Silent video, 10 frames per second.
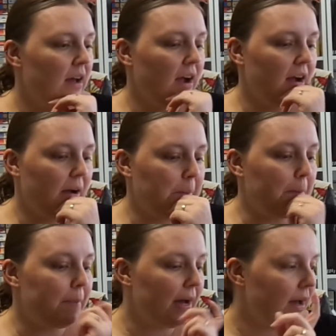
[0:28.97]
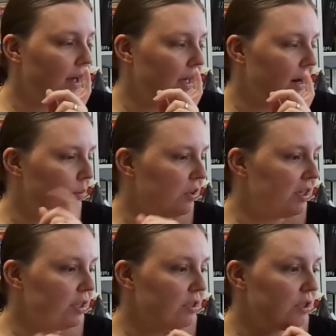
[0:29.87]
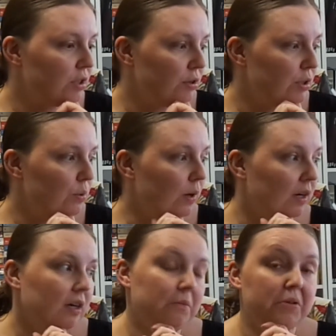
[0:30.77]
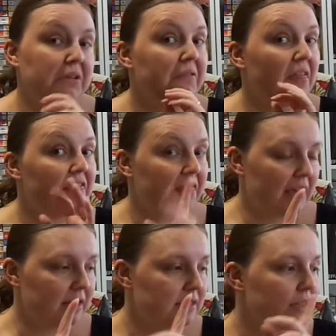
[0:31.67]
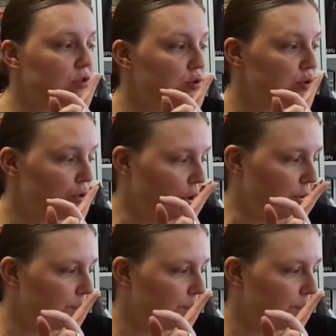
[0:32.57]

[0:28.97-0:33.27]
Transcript: But I wanted to show you a couple of things. So,